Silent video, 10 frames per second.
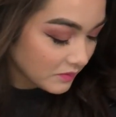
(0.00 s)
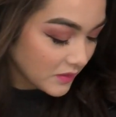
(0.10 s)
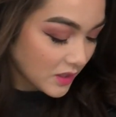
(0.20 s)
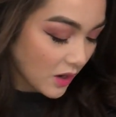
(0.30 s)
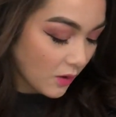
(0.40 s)

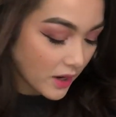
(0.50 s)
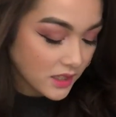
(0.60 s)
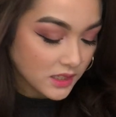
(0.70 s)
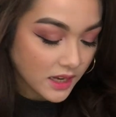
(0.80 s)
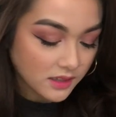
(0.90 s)
So
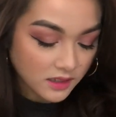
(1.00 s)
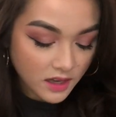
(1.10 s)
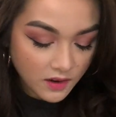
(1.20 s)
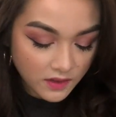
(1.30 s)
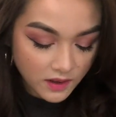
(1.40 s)
it's nice to
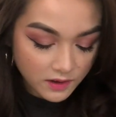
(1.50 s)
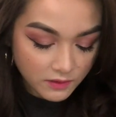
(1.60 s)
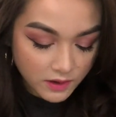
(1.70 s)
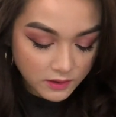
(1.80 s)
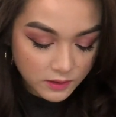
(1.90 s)
carry that
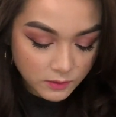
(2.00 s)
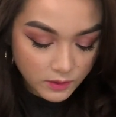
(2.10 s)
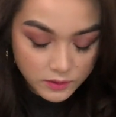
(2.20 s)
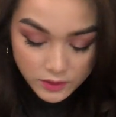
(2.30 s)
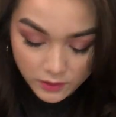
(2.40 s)
around as
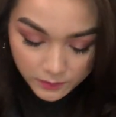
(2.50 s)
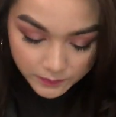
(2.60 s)
well too.